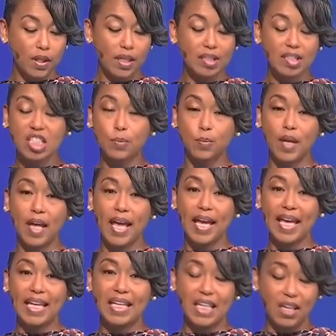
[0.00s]
displaying
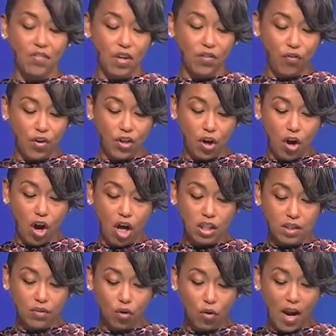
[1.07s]
and living for the
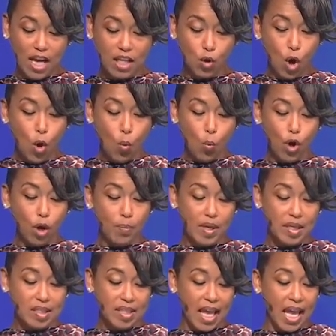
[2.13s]
cause of Christ will
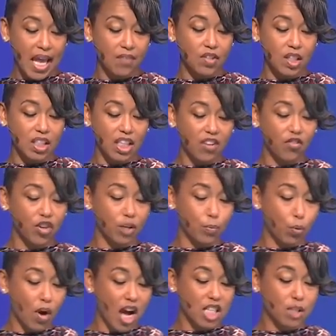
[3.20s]
be saved, delivered,
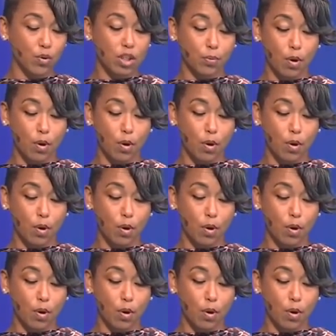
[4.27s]
prosperous,